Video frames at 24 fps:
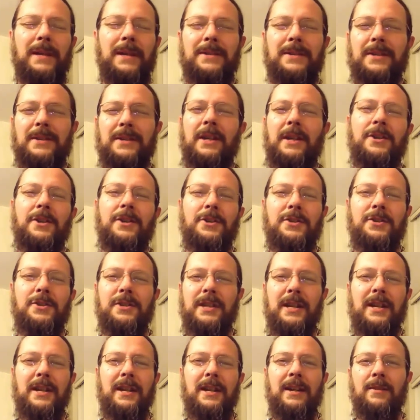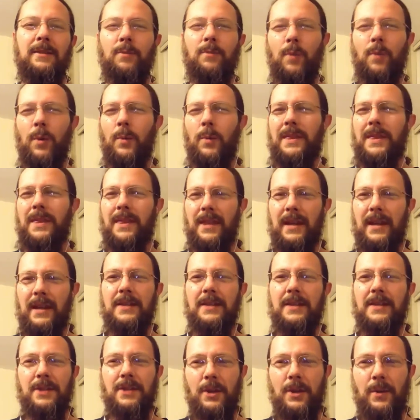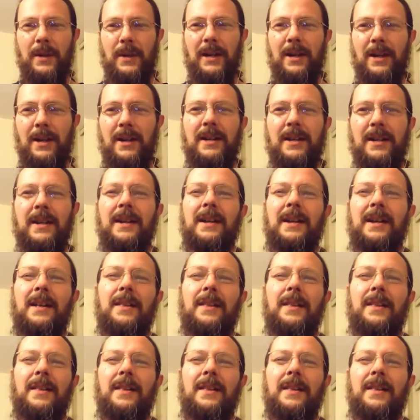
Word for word: basic understanding of what we think is going on